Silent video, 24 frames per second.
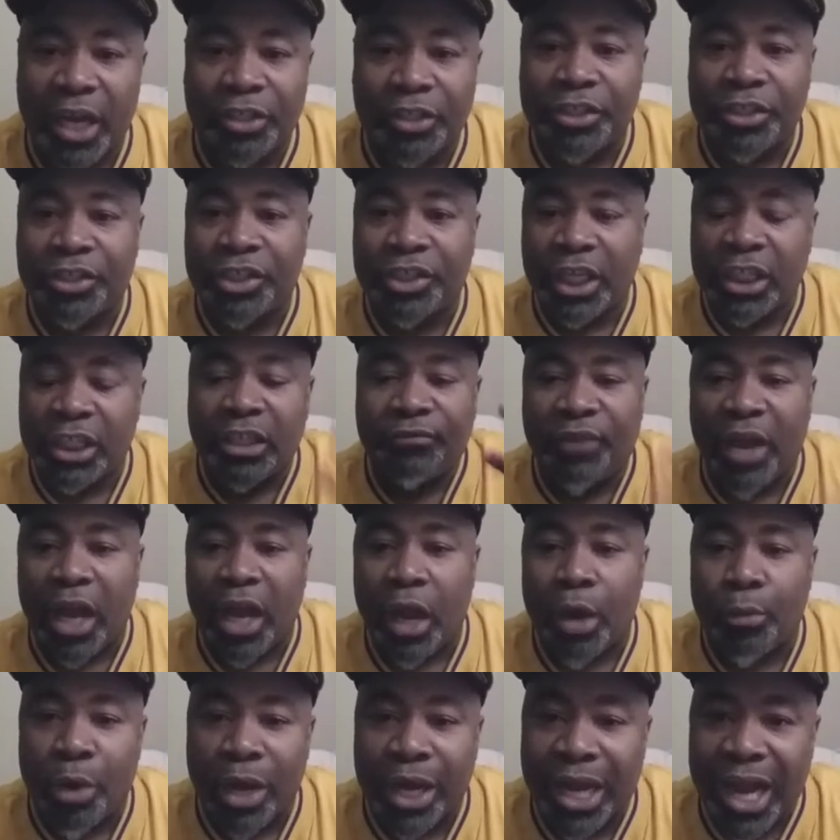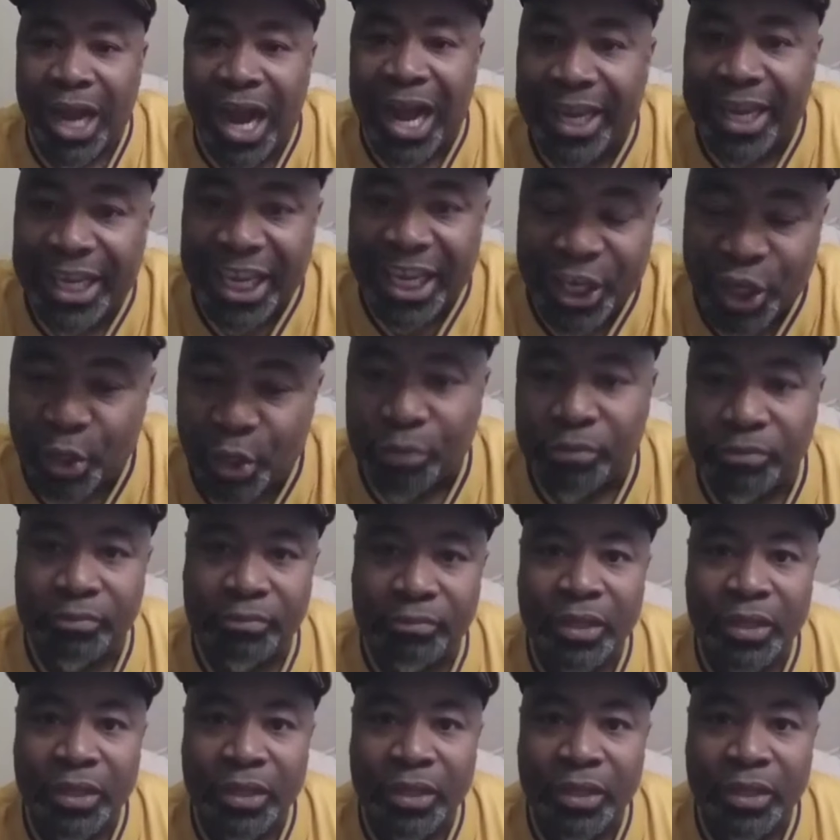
to testify of what God can do.